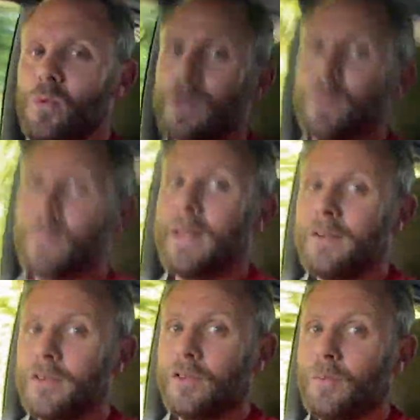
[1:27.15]
have been
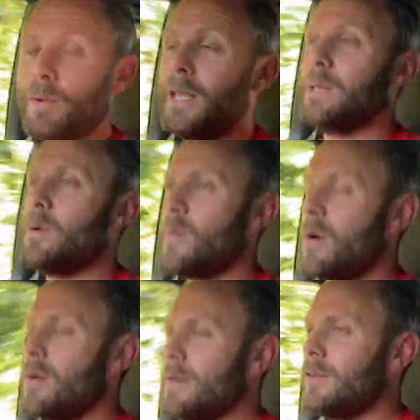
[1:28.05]
to split them
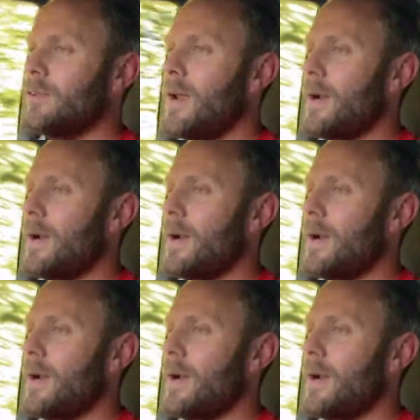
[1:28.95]
apart into their